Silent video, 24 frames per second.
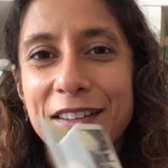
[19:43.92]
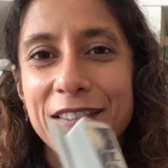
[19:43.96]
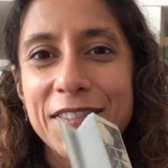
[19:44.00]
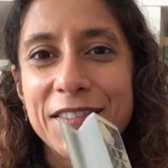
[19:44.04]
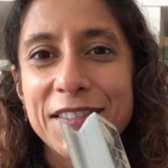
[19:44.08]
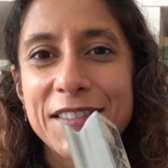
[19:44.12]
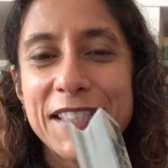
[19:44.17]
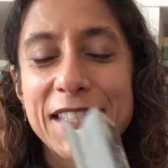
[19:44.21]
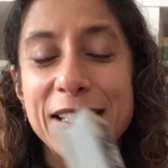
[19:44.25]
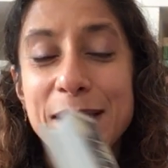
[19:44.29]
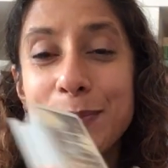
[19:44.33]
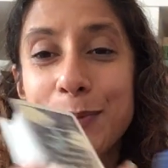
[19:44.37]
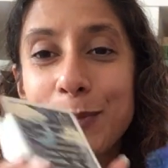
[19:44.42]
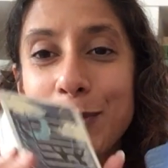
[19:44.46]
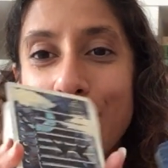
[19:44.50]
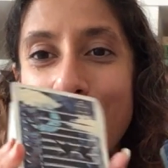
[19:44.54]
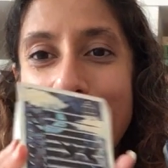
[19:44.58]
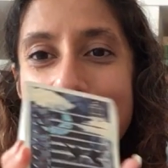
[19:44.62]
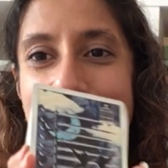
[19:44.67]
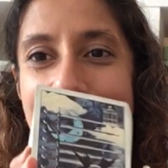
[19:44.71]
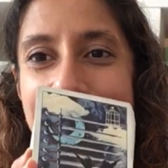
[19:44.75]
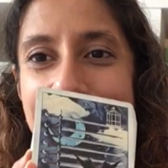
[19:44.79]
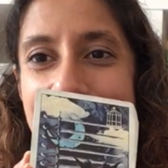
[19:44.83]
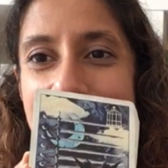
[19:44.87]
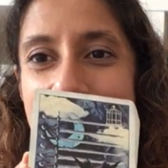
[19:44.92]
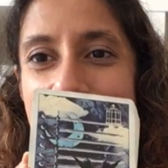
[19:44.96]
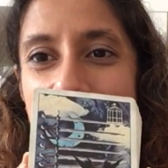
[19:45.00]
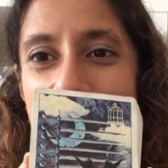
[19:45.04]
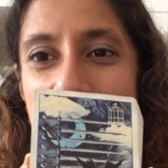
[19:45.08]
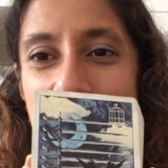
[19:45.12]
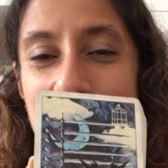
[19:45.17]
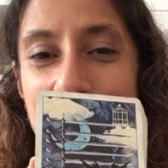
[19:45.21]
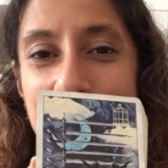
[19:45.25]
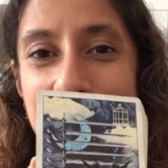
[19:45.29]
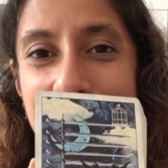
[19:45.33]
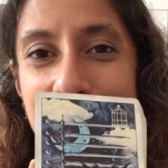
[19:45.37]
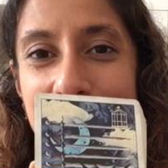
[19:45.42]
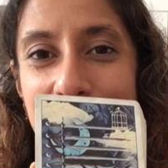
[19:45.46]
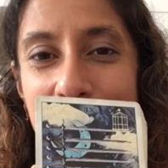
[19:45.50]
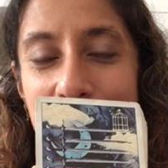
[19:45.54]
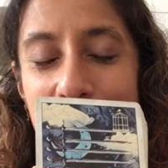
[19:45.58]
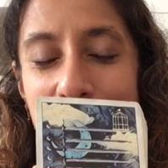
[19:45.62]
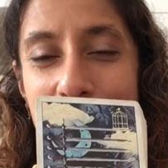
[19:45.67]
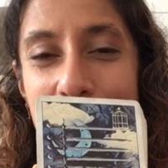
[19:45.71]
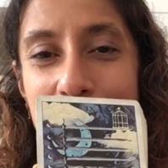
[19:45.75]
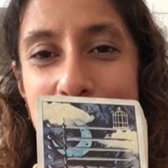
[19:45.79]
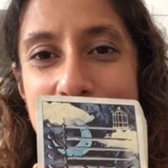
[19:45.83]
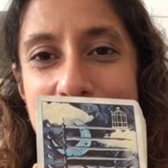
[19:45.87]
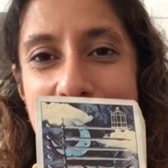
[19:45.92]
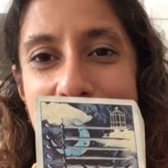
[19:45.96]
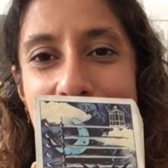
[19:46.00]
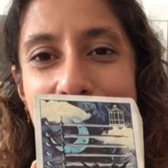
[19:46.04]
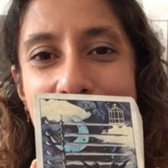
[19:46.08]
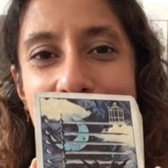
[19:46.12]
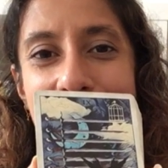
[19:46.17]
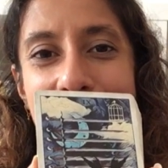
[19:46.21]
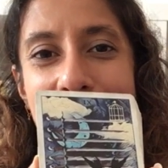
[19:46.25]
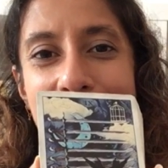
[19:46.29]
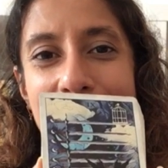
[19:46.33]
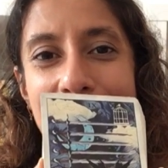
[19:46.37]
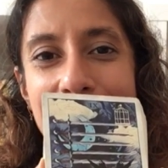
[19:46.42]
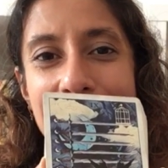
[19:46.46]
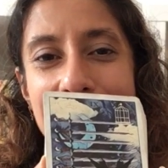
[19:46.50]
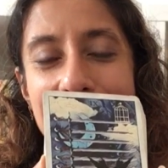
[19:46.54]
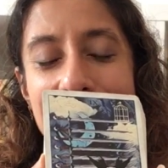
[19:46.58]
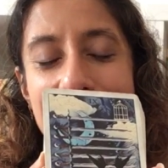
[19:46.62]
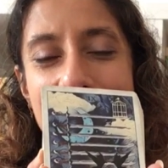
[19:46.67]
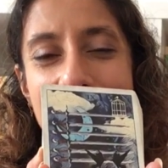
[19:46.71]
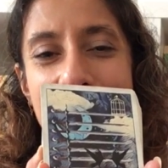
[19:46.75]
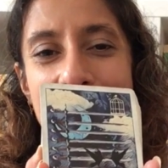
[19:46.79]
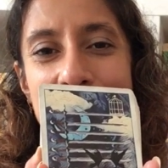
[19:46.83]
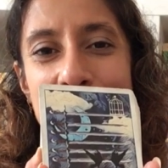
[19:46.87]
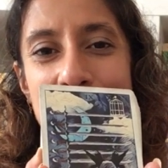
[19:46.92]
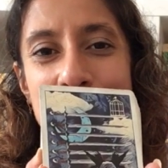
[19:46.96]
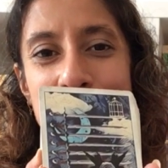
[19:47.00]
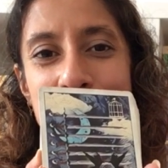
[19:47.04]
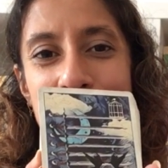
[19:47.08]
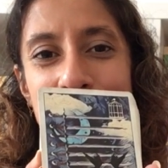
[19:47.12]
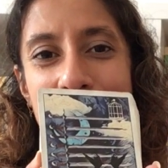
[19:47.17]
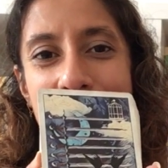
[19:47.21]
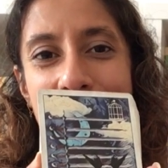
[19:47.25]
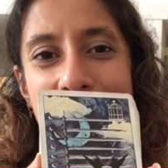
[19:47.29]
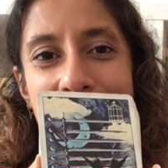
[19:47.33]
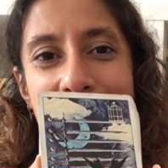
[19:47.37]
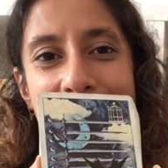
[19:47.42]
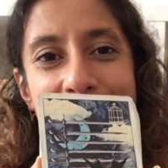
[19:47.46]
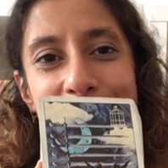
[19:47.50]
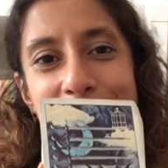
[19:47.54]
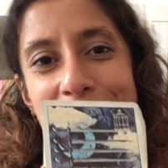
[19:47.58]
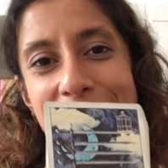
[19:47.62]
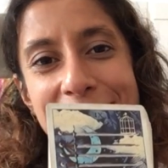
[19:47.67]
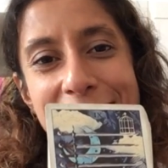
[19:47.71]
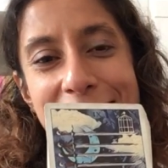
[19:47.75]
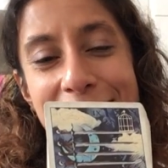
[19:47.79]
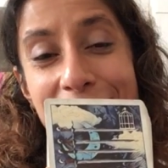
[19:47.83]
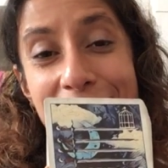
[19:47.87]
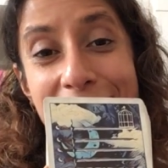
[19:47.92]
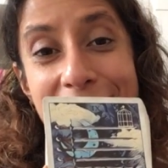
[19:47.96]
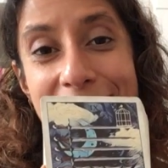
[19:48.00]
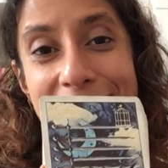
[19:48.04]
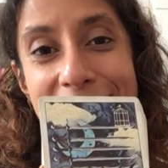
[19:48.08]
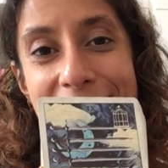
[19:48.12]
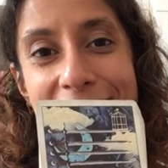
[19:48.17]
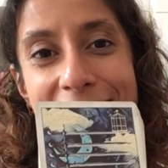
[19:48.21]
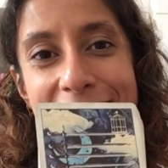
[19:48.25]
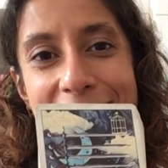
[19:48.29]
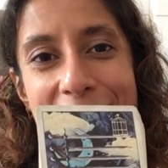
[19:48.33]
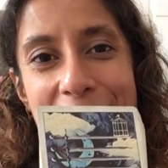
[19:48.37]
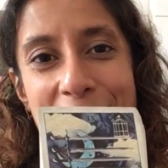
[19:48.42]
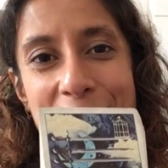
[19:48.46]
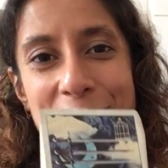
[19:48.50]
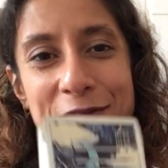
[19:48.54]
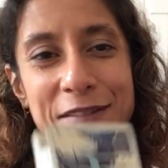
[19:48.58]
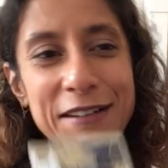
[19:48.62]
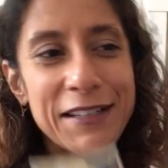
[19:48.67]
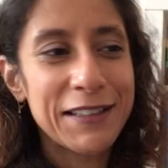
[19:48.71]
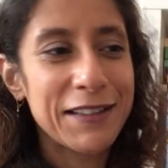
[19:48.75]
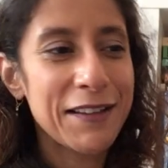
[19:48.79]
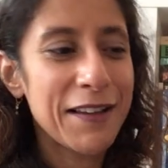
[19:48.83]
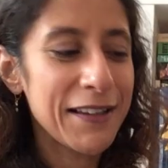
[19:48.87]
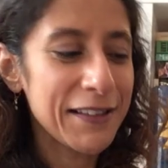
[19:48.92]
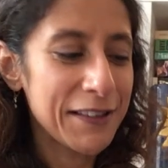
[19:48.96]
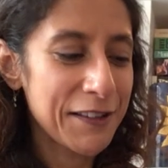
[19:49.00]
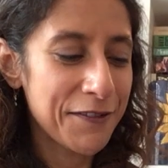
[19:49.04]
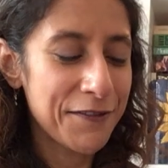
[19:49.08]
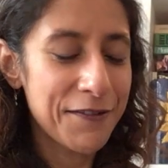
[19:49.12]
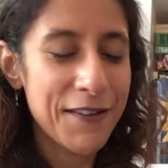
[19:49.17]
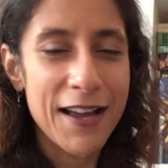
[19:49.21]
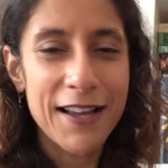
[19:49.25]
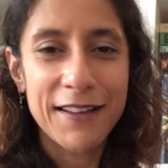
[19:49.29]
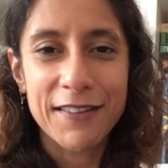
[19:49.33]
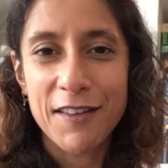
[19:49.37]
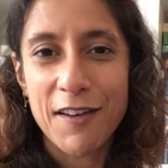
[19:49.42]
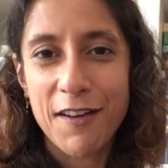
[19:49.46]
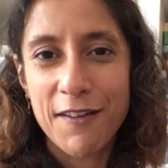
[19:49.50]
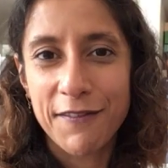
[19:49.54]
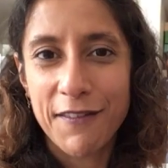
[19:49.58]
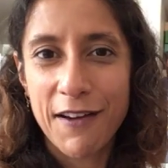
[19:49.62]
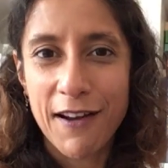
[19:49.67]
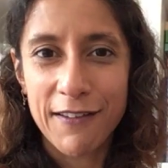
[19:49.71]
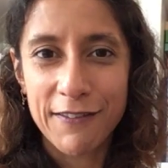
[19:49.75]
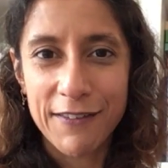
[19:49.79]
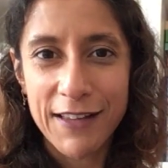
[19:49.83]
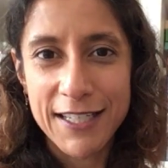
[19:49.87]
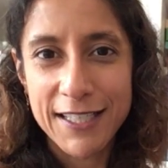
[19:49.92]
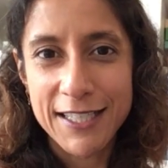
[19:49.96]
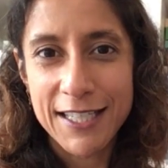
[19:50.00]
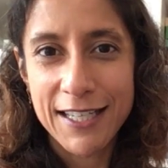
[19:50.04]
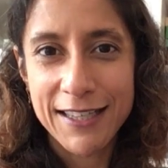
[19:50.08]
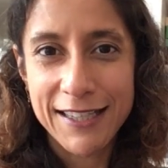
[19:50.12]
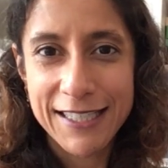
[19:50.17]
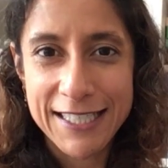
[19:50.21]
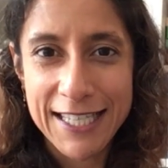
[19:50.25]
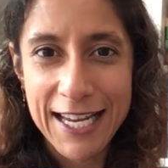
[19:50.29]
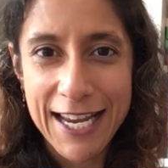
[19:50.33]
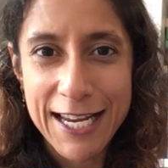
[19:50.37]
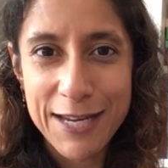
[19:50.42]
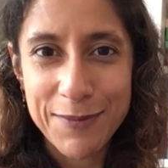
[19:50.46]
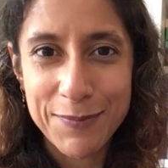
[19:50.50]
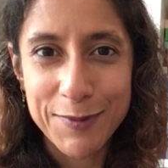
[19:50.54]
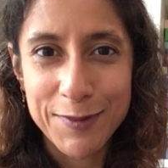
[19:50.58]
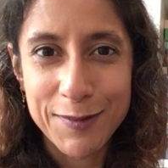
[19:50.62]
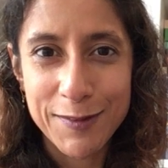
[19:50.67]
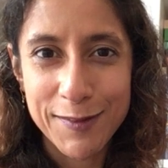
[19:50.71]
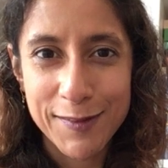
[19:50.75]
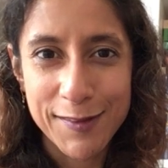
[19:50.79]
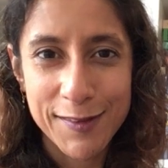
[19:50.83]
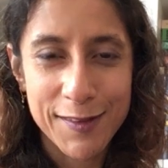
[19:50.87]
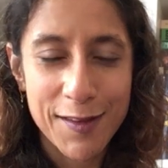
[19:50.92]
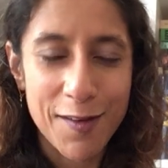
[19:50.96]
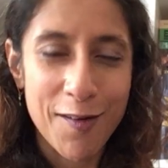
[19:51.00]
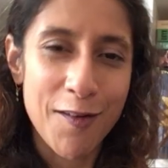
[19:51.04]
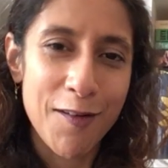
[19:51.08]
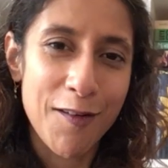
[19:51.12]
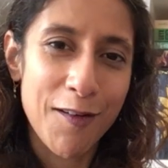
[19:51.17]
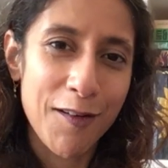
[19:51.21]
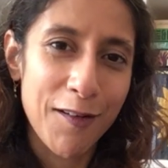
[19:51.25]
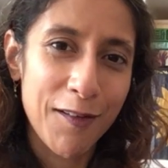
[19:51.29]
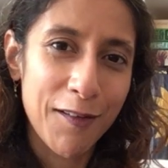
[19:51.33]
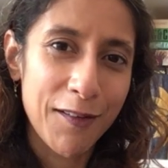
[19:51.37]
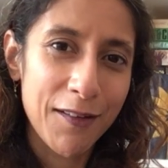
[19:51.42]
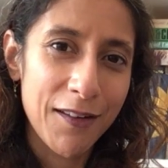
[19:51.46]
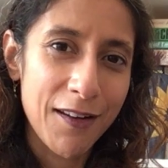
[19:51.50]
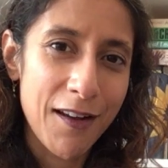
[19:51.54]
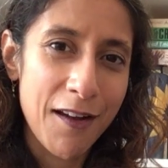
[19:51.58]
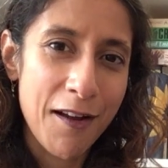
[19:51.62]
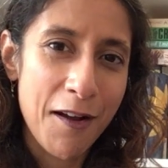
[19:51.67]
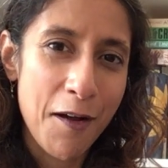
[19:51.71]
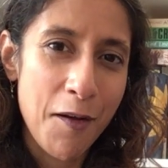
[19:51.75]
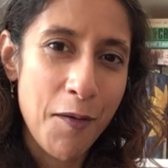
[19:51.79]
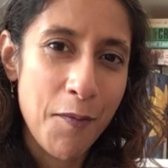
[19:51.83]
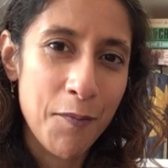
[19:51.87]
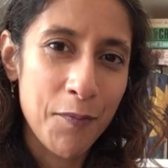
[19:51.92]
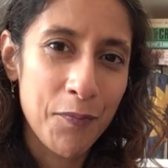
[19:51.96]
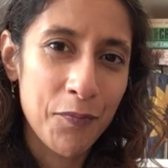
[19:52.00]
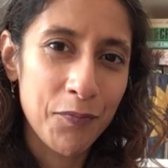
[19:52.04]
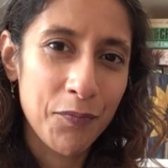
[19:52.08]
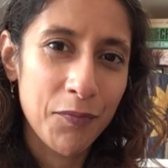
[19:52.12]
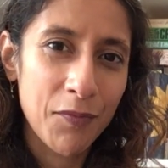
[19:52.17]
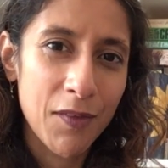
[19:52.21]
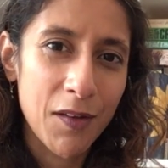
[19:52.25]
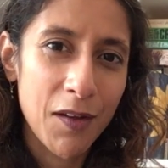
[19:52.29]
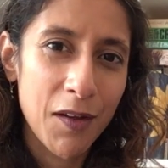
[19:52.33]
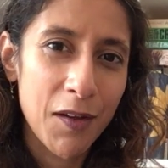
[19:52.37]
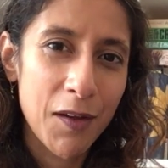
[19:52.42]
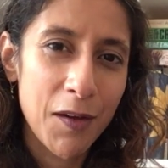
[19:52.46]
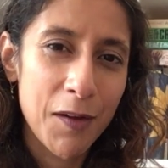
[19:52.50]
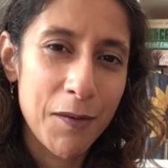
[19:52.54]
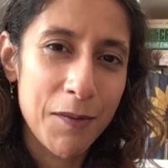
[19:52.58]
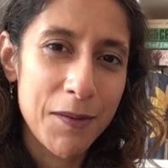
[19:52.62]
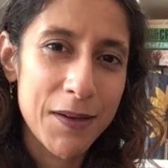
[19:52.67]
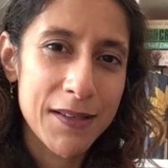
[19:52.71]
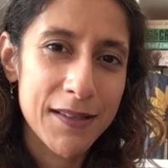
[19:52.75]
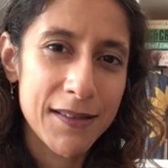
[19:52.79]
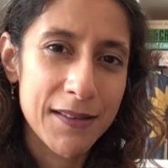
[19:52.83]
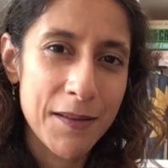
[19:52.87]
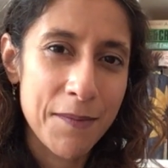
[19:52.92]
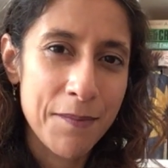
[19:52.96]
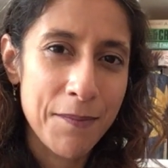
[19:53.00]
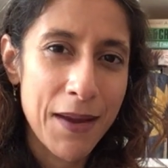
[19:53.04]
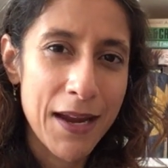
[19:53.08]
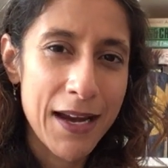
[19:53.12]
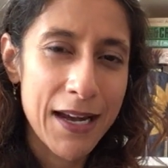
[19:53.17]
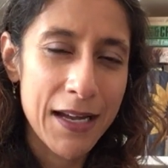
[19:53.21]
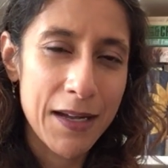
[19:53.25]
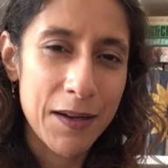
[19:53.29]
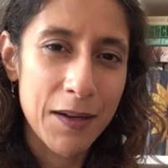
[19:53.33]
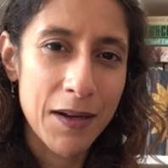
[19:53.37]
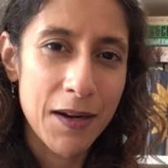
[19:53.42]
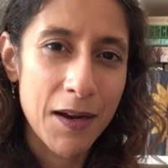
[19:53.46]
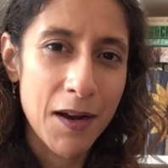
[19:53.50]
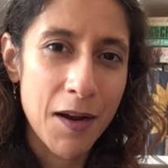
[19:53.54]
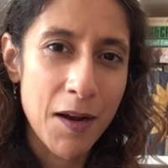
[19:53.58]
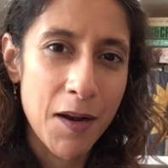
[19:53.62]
spreads using the Crow deck. And I really like that. I really like the fact that I've kind of like turned the tables on who is the main